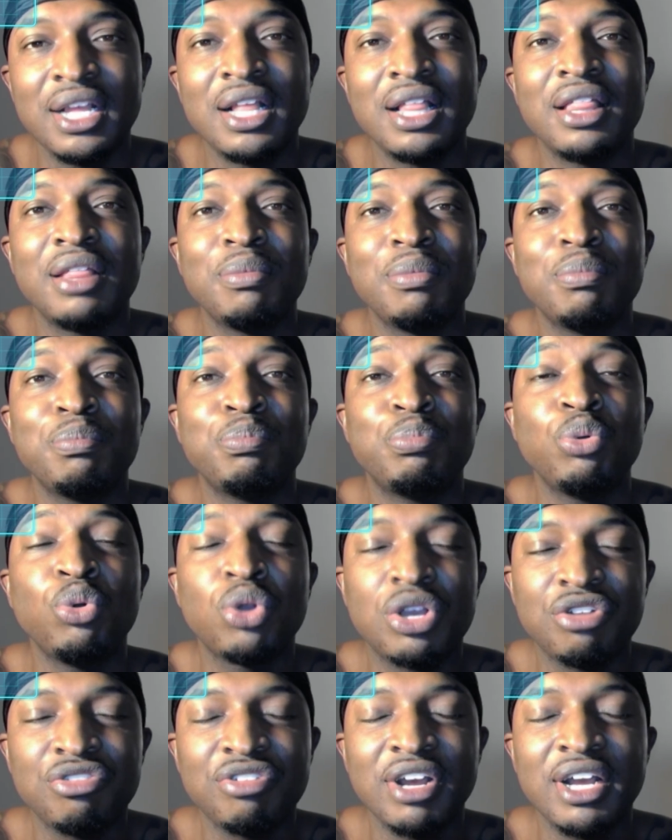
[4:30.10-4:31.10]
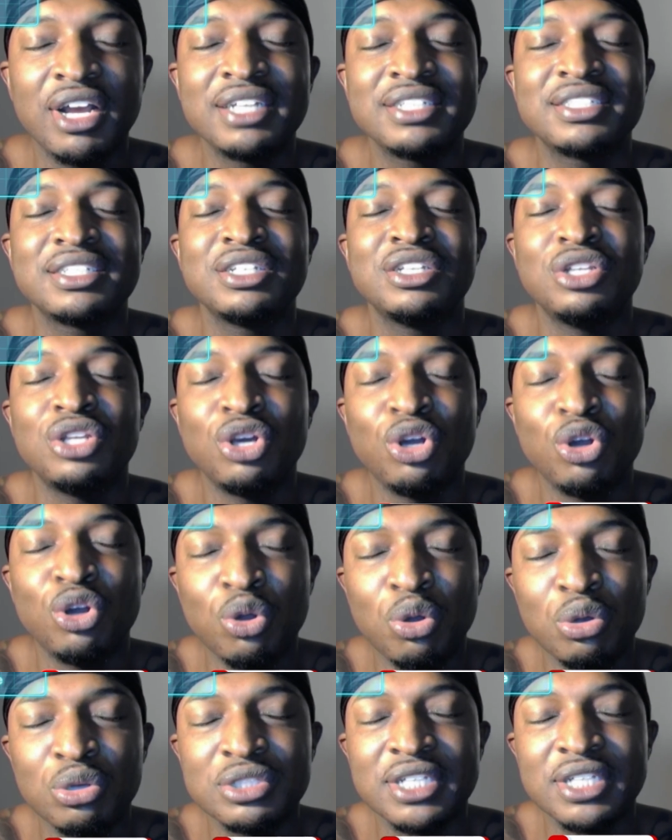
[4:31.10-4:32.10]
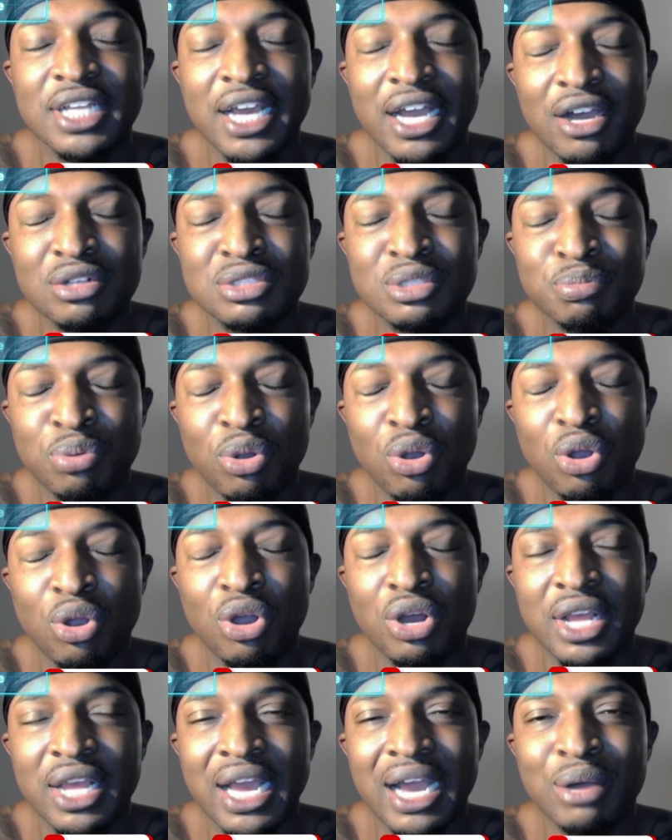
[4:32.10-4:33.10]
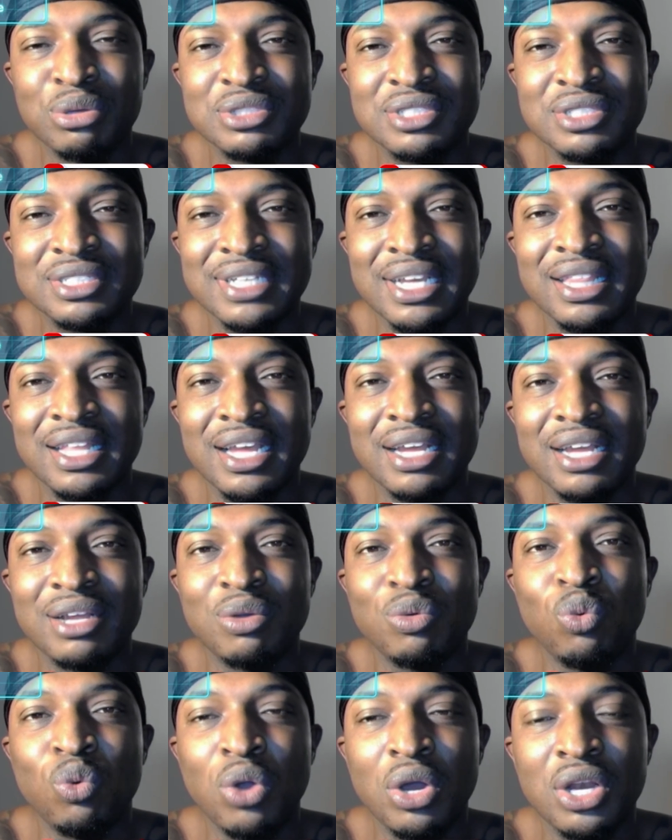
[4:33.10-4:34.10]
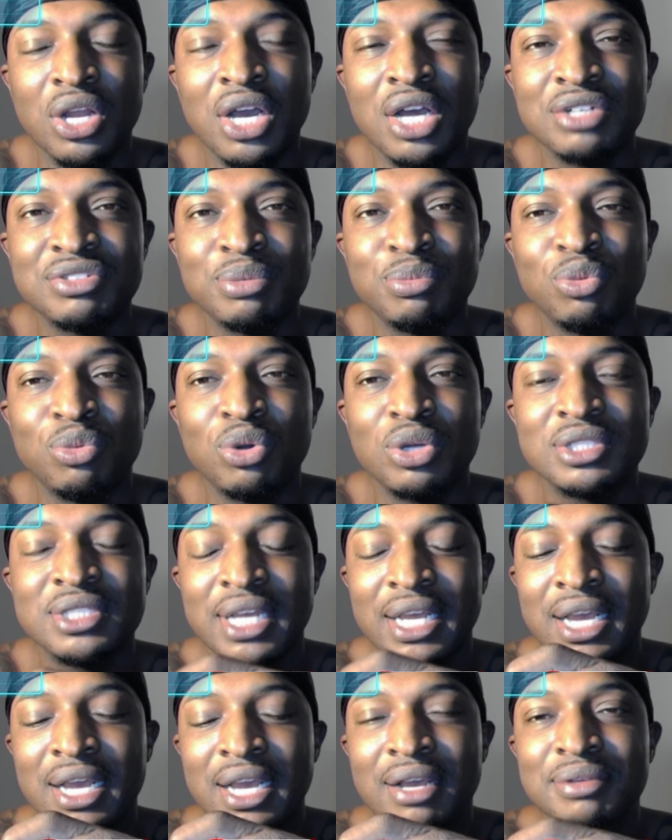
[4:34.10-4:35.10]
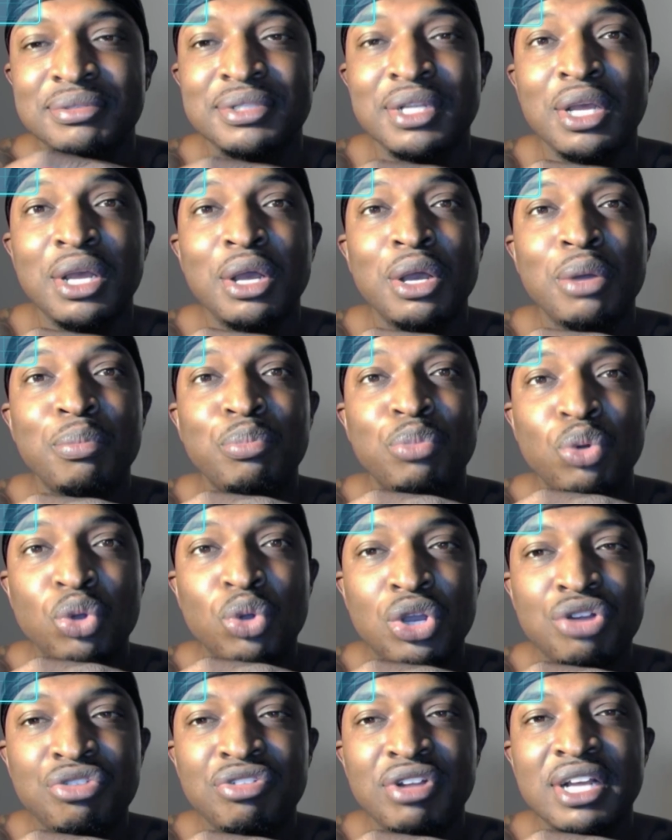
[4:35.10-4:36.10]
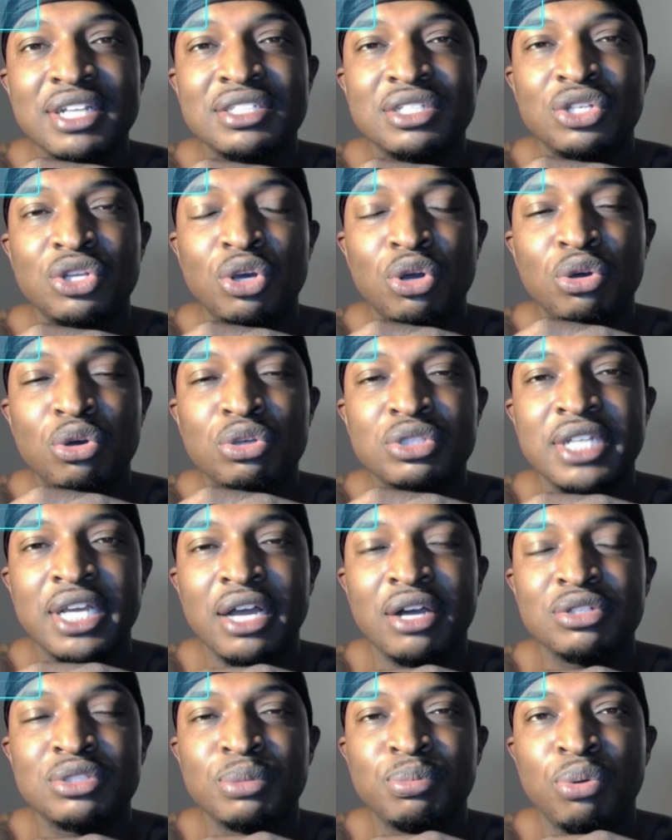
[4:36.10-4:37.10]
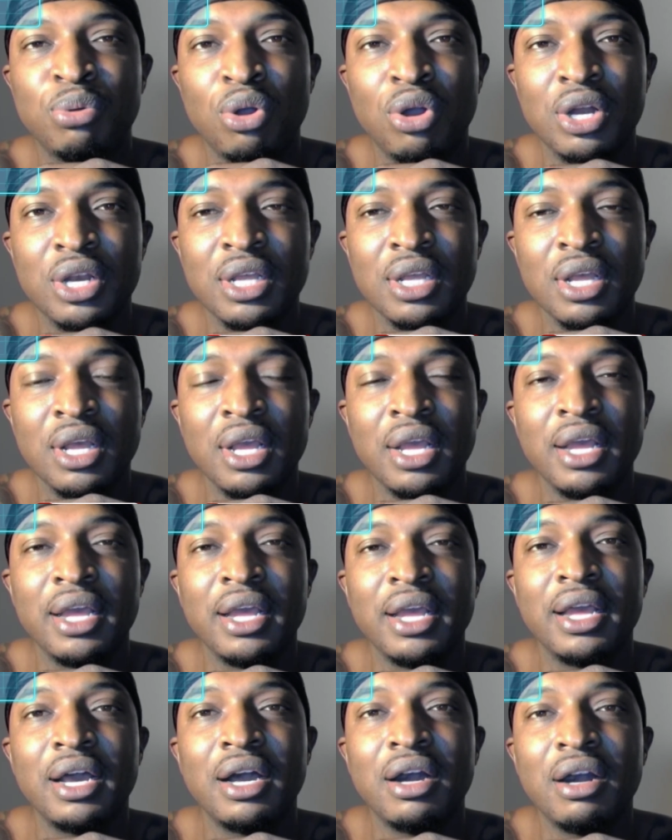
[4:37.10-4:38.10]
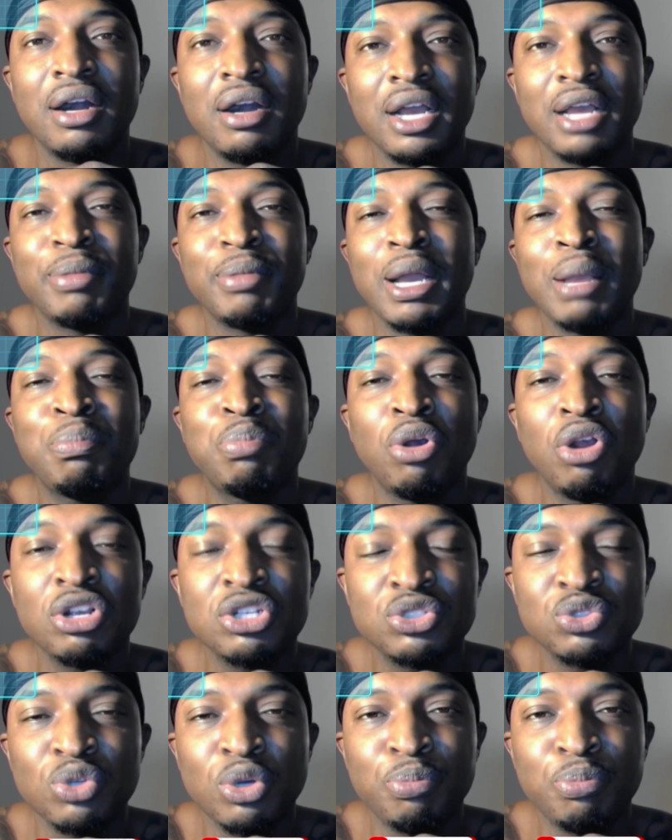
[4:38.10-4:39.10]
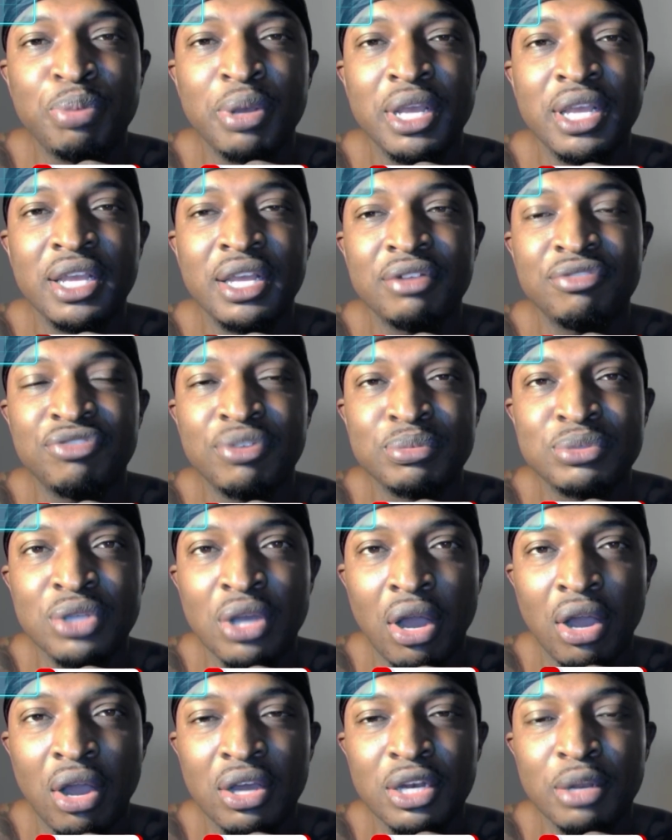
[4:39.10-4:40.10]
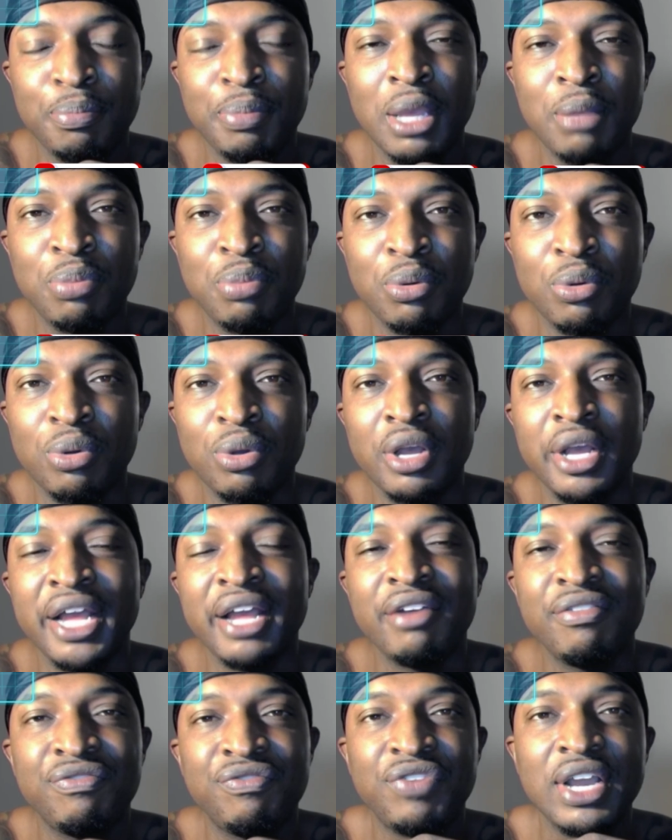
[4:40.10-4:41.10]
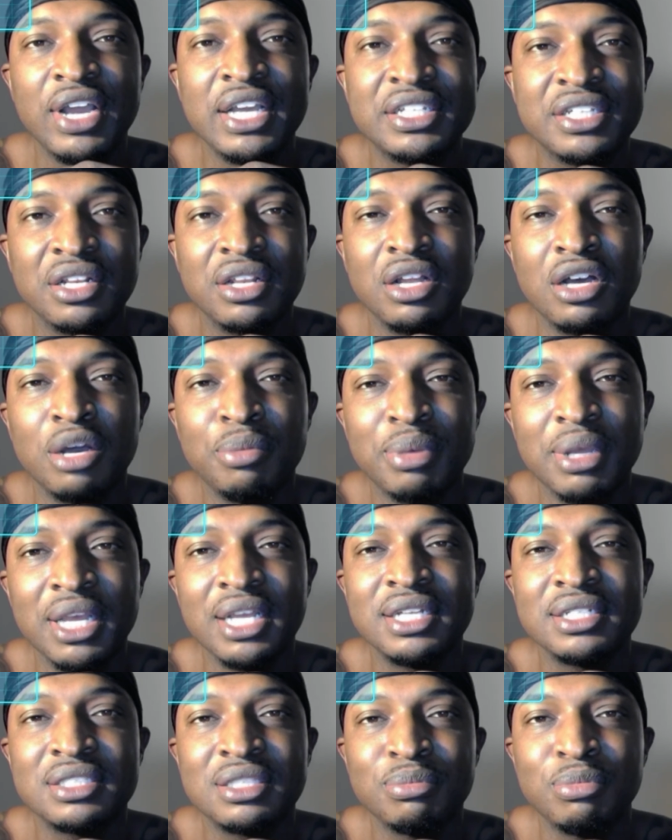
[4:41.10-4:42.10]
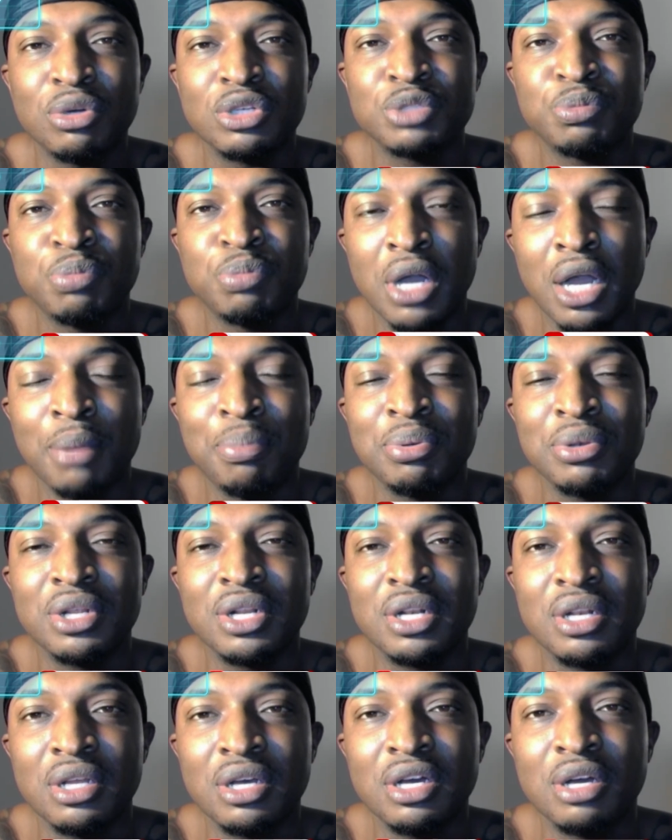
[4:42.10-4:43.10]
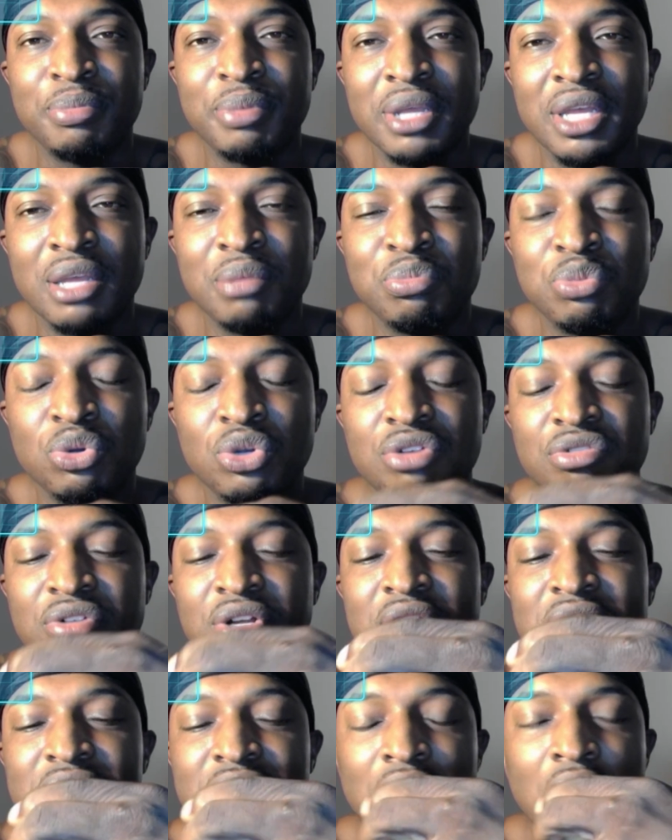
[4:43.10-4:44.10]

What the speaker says: Bucharest knows how to party. I will say that 100 more times. Bucharest knows how to party. In my personal opinion, from talking to people, Face Club is the most popular club in Bucharest.